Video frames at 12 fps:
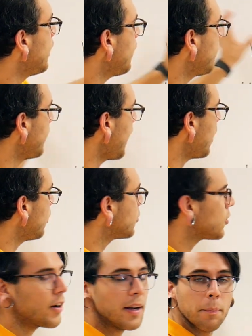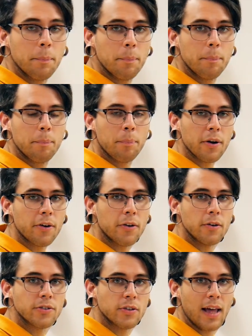the nouns are in
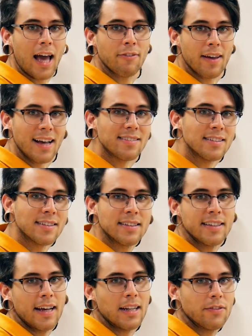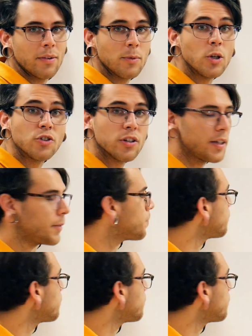plural, so they have S's at the end of them usually.